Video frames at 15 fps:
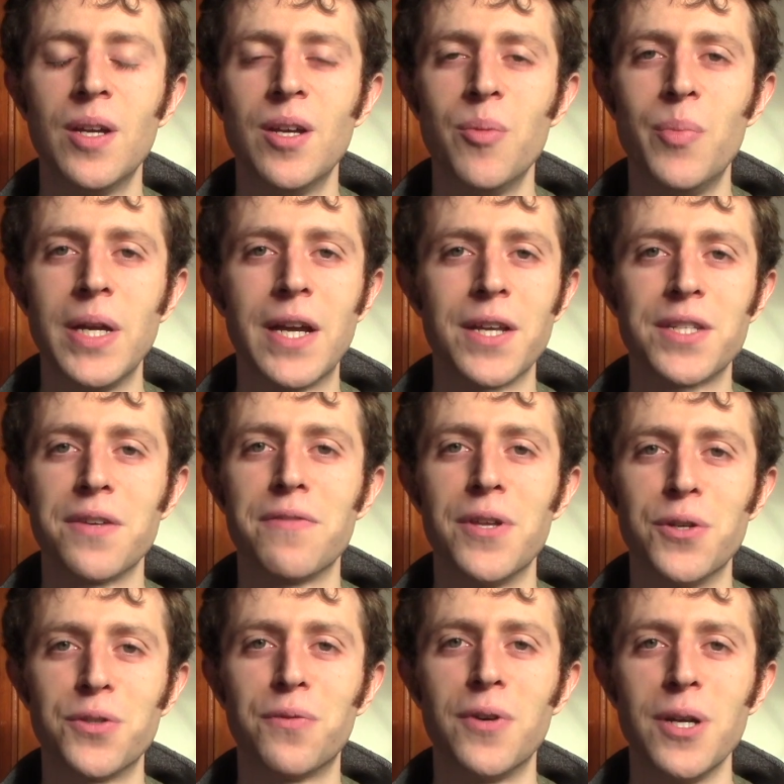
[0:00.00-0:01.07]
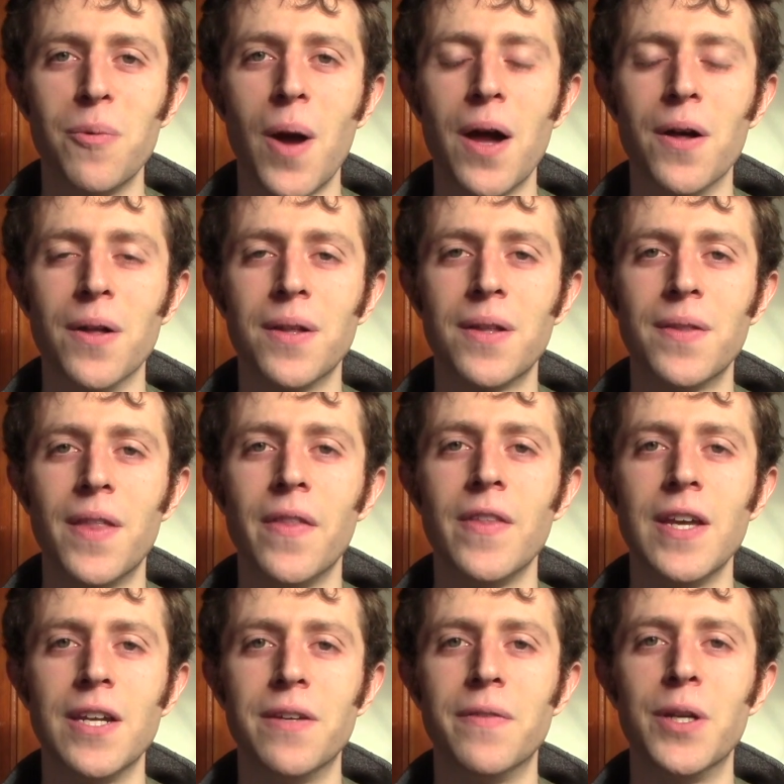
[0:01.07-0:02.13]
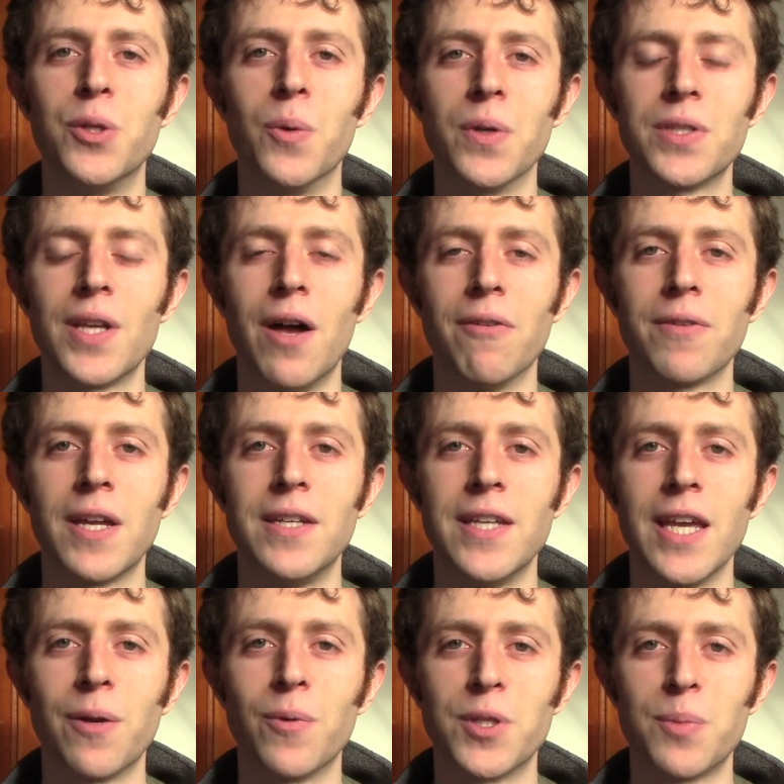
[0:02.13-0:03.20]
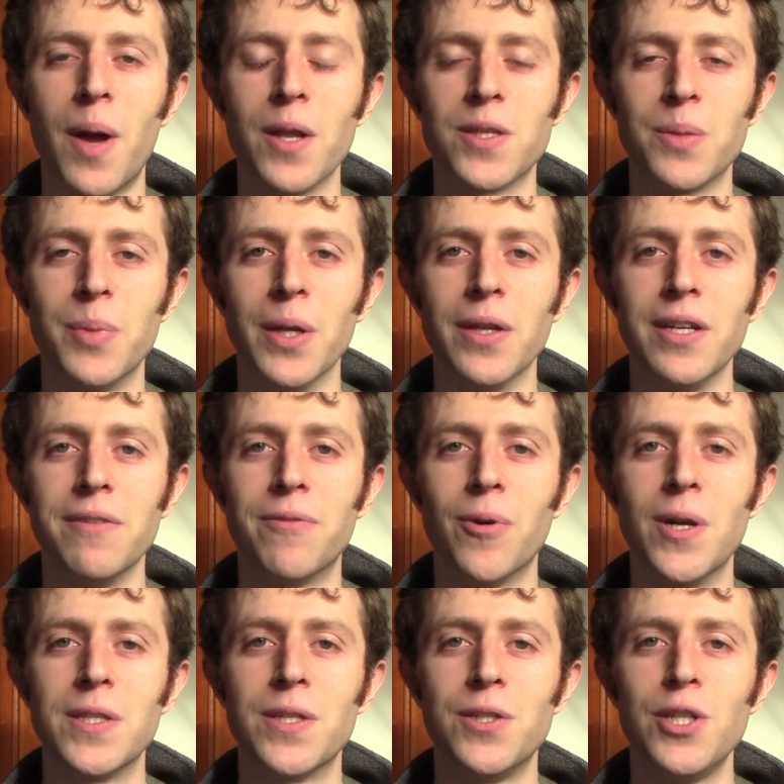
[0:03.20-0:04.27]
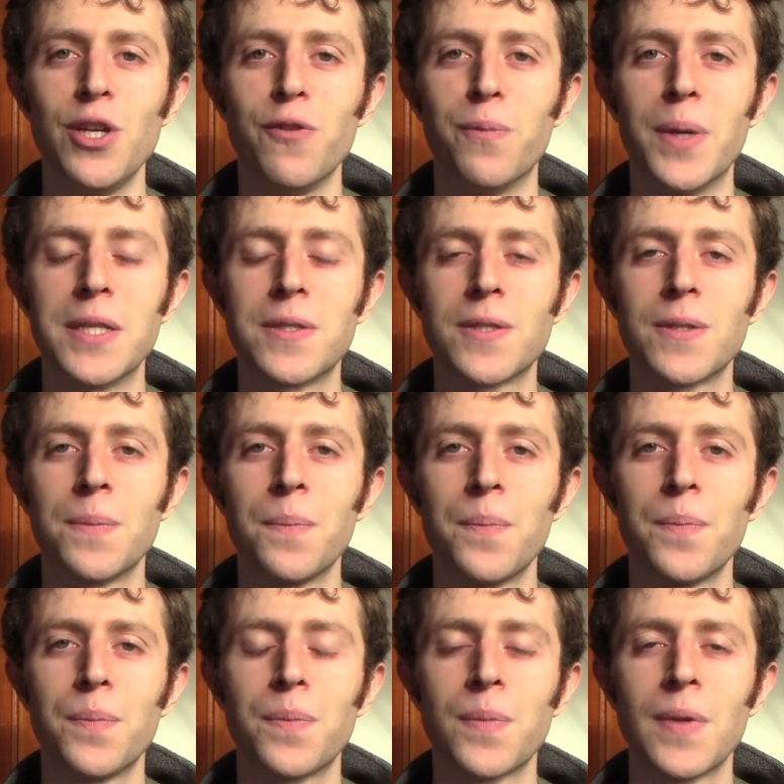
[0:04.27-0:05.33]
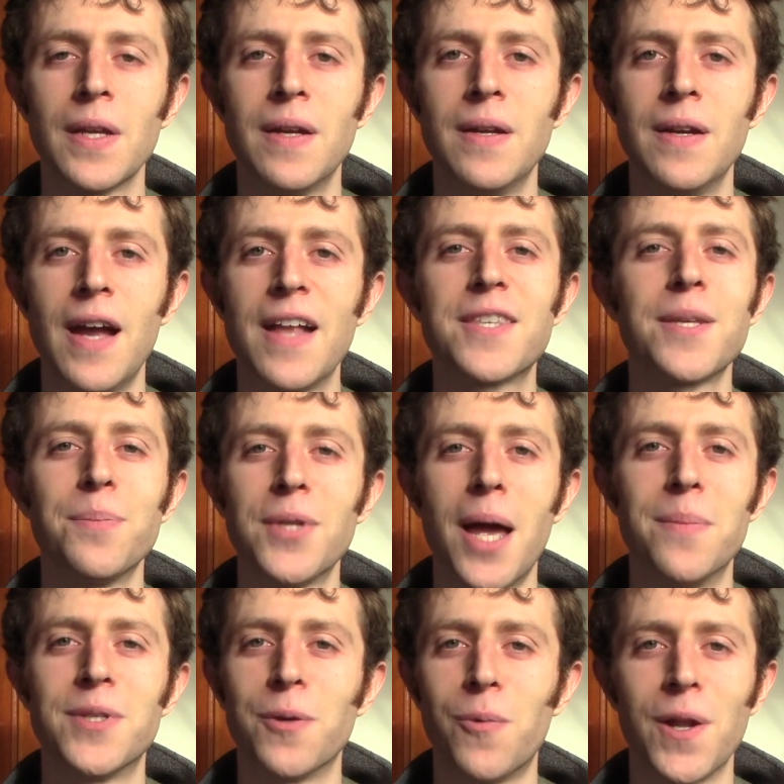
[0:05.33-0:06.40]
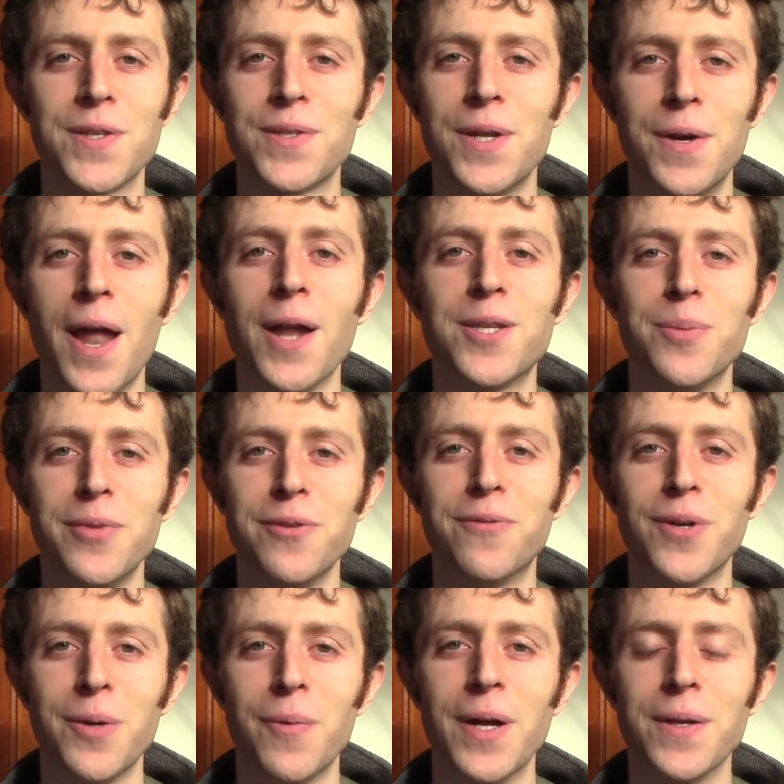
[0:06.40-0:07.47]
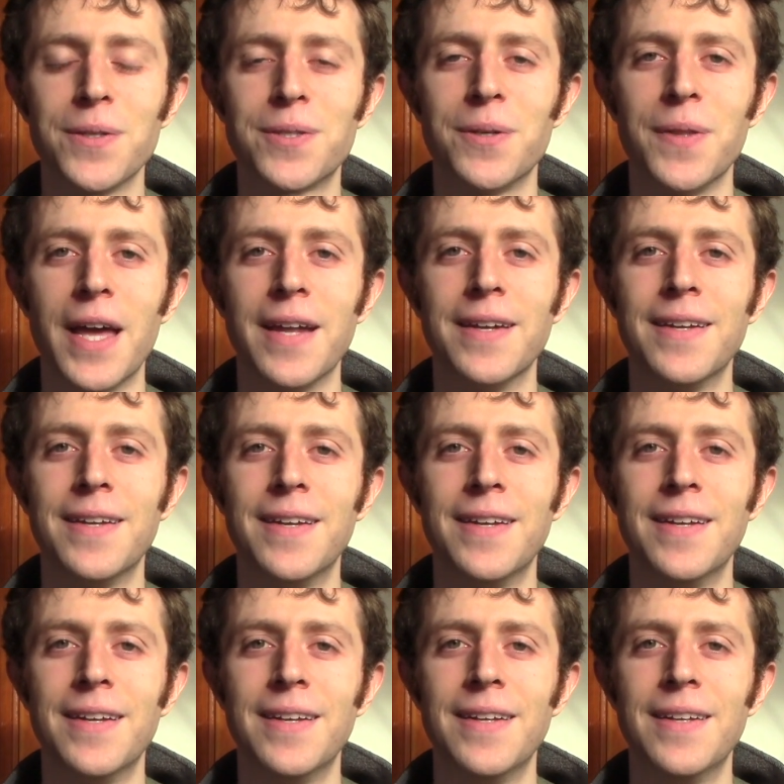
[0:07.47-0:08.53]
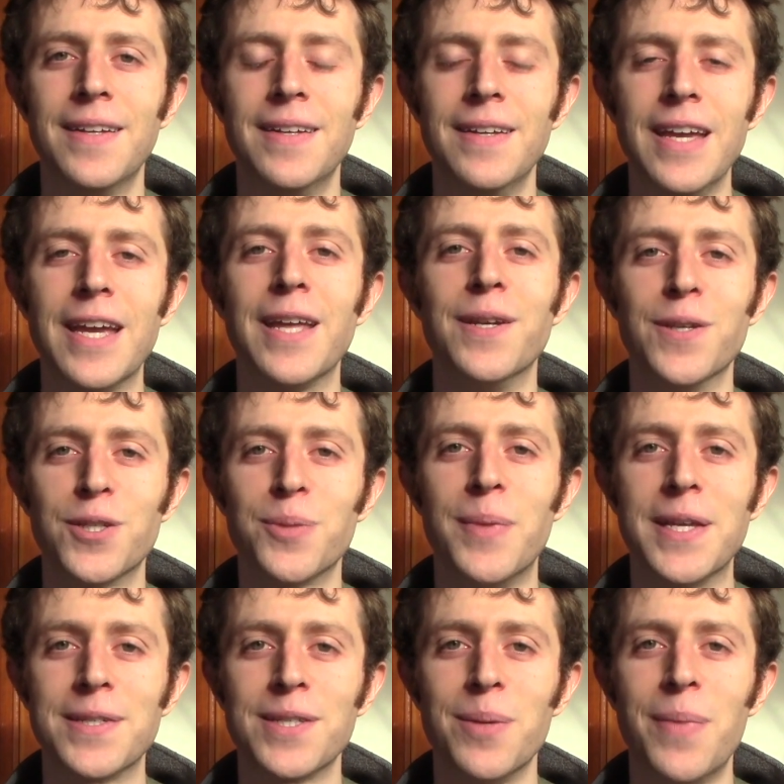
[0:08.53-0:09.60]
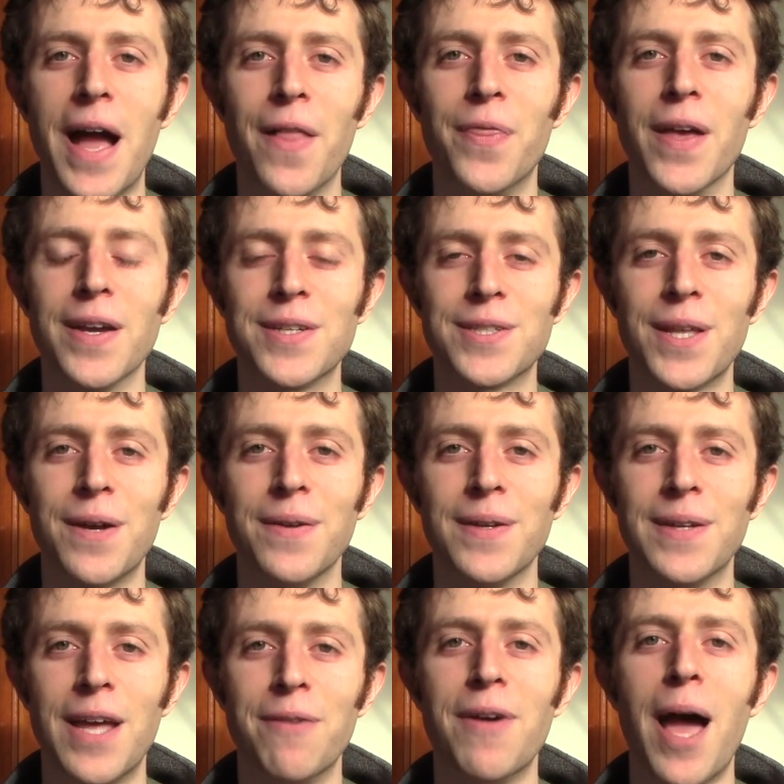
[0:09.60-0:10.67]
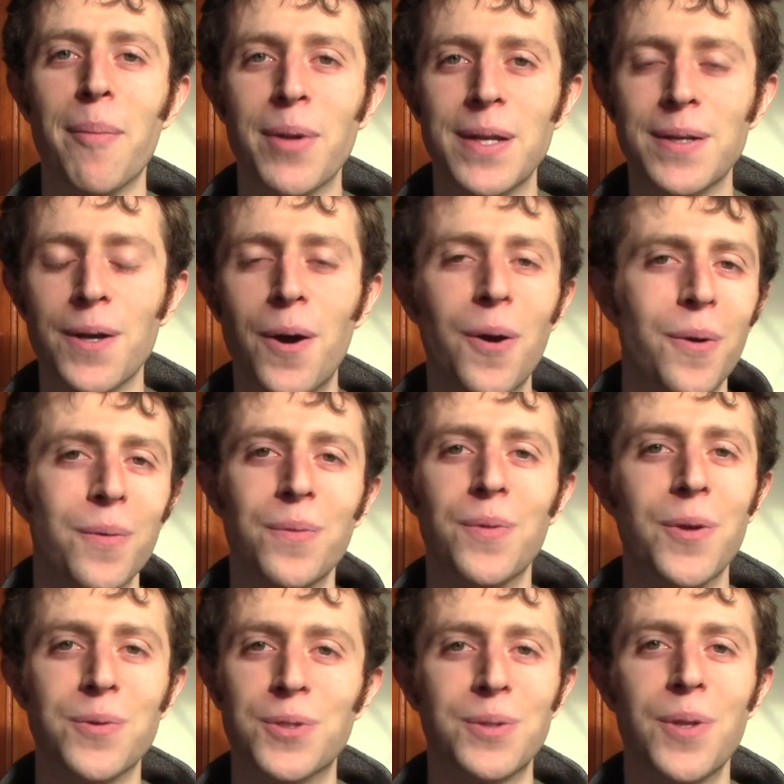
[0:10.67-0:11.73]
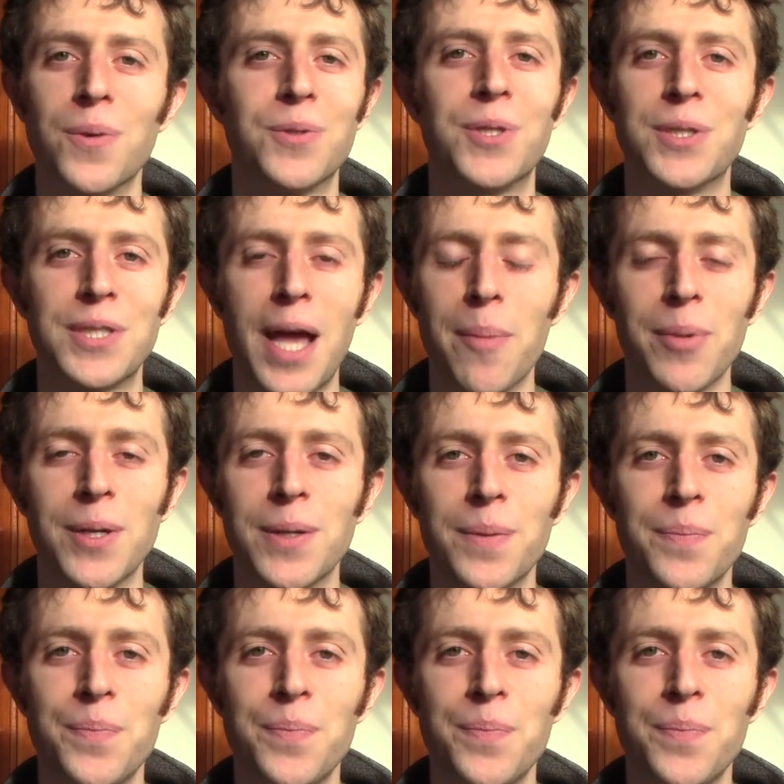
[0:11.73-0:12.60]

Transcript: Because if there's free will, then the individual self can take responsibility for its achievements. And sometimes it wants there not to be free will, so that it can dismiss the bad things that have happened. Oh, those just happened.